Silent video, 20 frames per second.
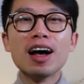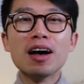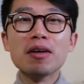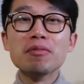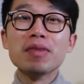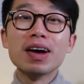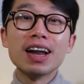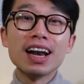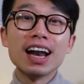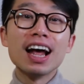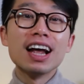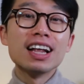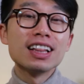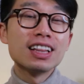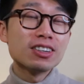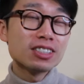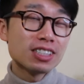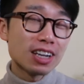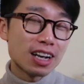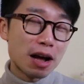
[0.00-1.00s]
But
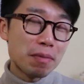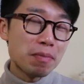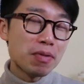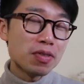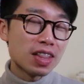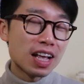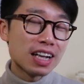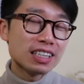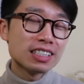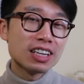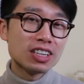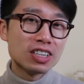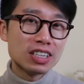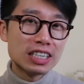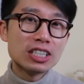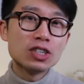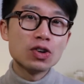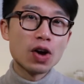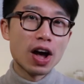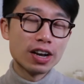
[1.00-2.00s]
there's a couple things that you
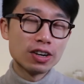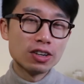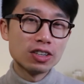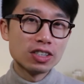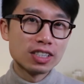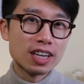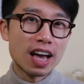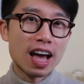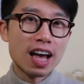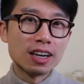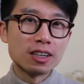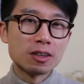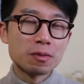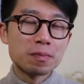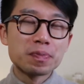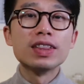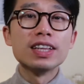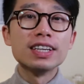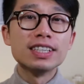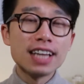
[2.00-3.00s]
need to understand
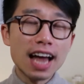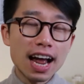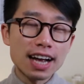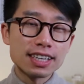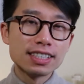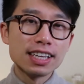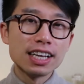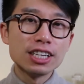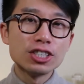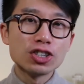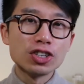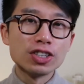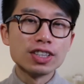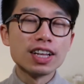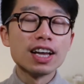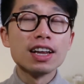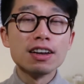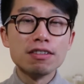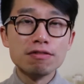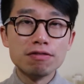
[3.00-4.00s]
the taxation
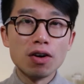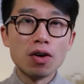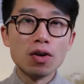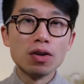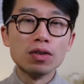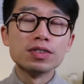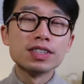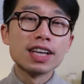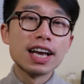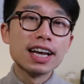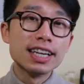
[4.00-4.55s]
that involves a